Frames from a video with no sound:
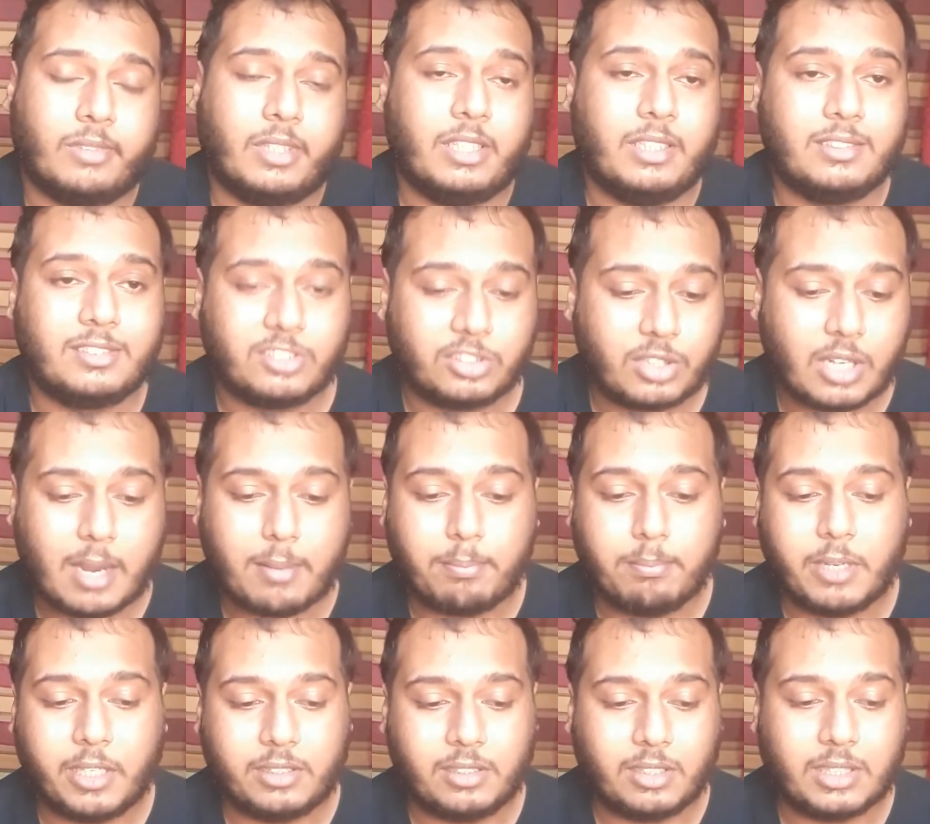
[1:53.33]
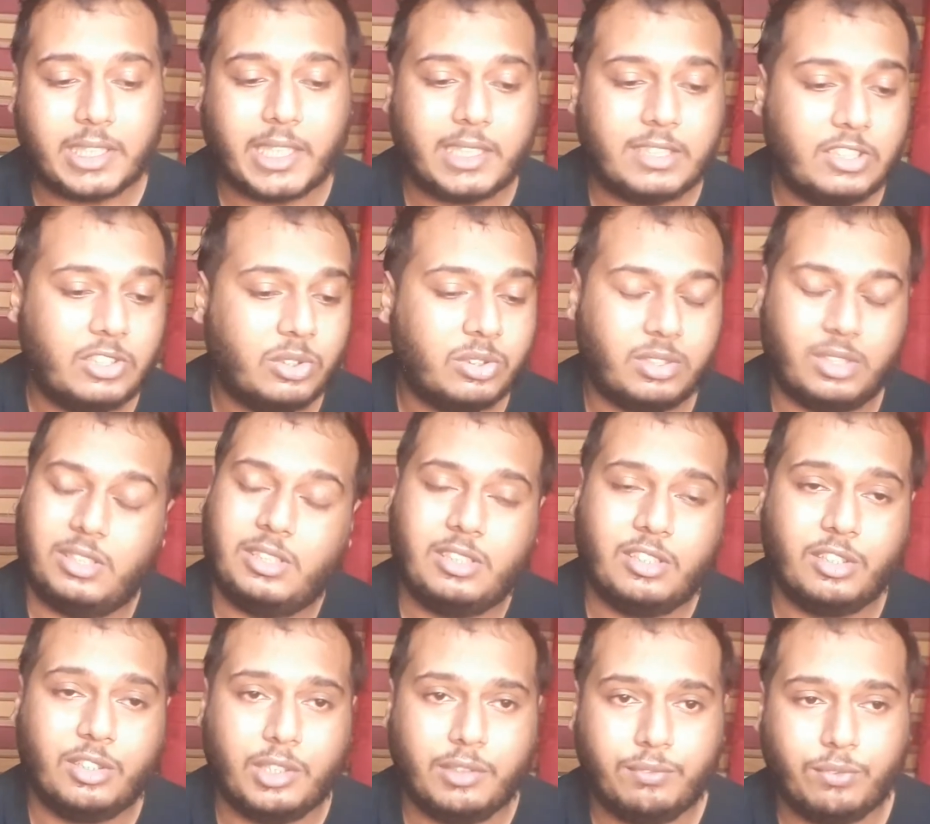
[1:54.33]
it's scrap metal that he used and he
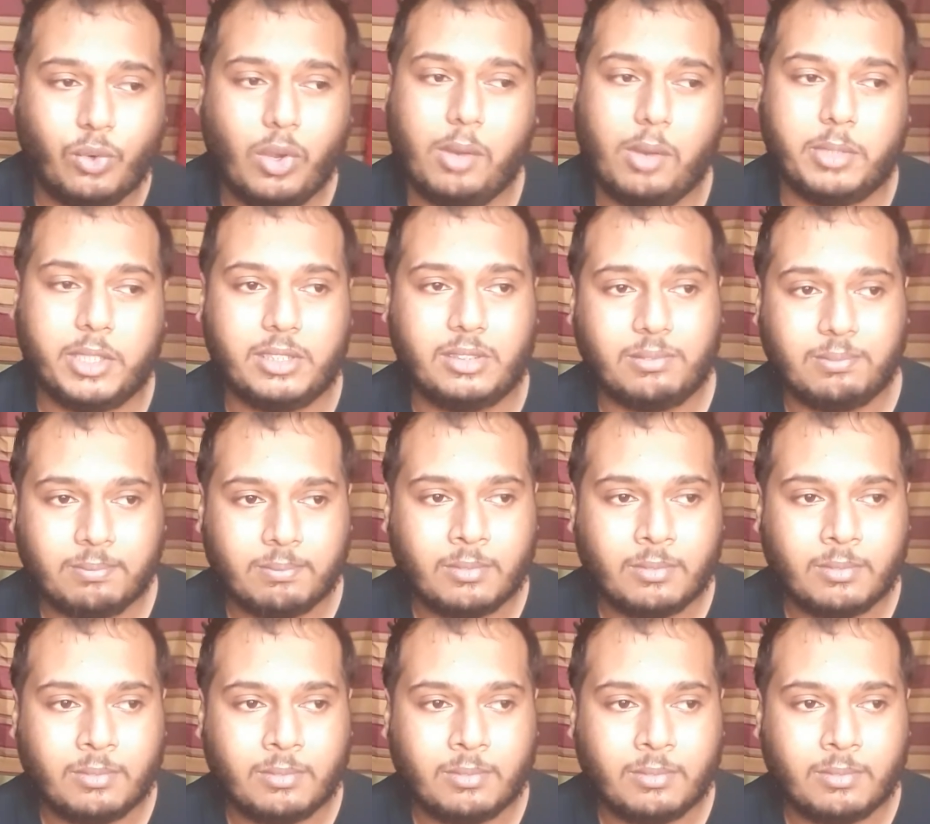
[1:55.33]
could reform it.